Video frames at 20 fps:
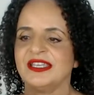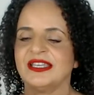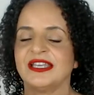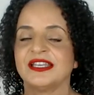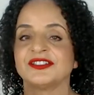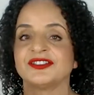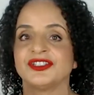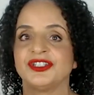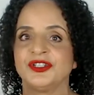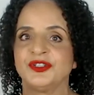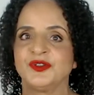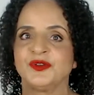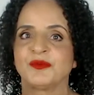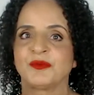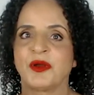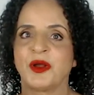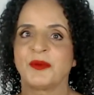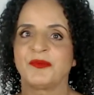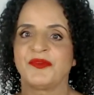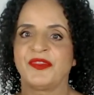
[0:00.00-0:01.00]
as you
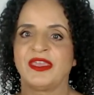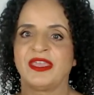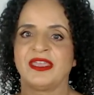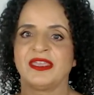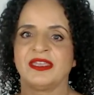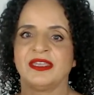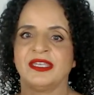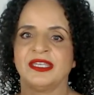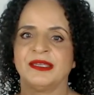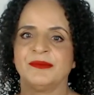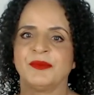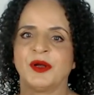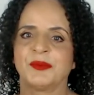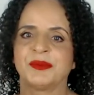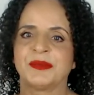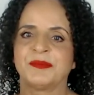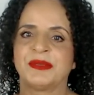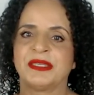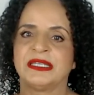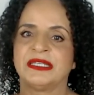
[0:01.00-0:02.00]
pop the
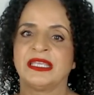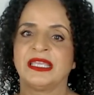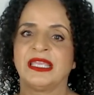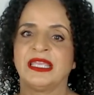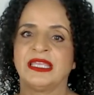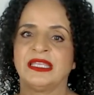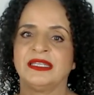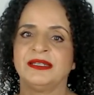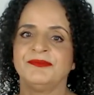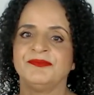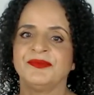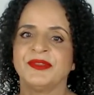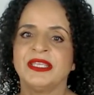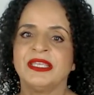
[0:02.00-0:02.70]
bobby pin in,